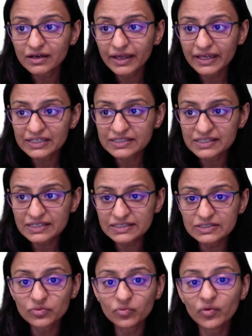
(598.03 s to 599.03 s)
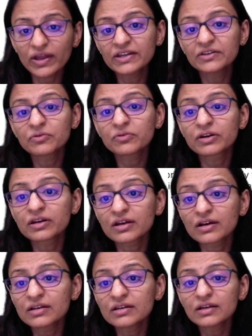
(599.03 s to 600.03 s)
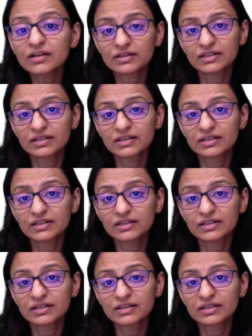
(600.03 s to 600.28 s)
adjust when you run